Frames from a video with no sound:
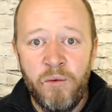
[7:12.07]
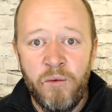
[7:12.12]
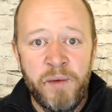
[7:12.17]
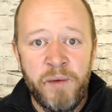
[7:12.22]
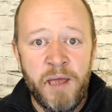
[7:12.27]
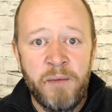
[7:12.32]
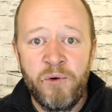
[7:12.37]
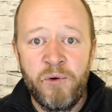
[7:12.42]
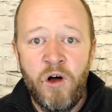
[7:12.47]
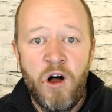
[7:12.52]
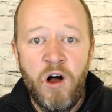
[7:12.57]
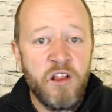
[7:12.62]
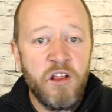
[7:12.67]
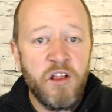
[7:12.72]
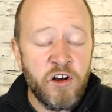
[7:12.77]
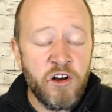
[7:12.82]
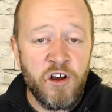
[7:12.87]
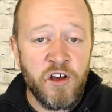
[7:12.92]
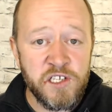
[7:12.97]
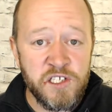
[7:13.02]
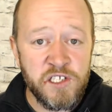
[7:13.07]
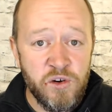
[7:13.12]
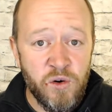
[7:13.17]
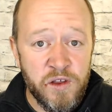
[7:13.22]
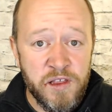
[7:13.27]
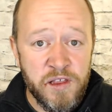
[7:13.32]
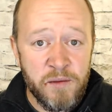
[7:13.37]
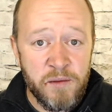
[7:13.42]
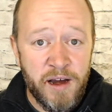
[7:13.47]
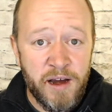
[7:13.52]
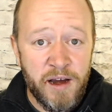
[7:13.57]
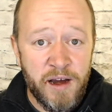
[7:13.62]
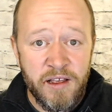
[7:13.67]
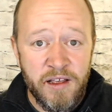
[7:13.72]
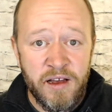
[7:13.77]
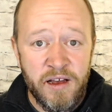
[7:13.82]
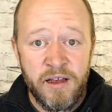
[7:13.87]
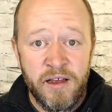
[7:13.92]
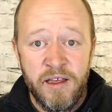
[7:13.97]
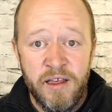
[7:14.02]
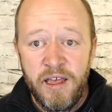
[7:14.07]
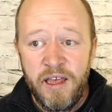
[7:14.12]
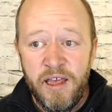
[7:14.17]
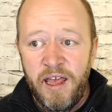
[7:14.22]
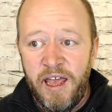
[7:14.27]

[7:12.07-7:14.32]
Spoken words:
people all across North America